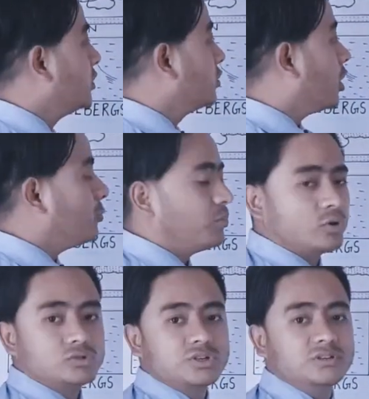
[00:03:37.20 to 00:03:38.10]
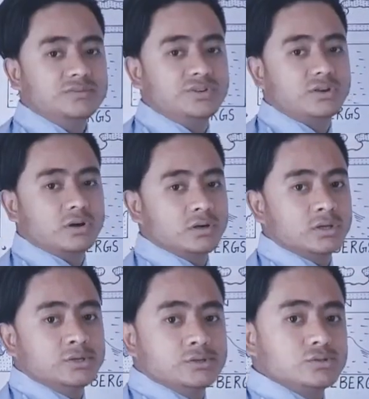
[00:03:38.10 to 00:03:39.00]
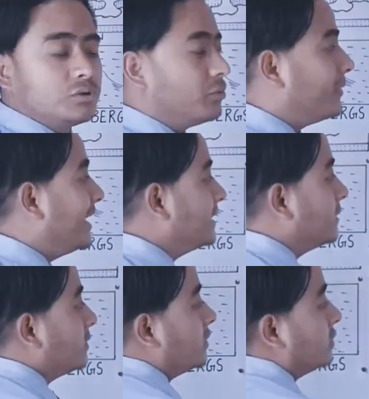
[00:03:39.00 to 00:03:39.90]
top portion of the rock. So when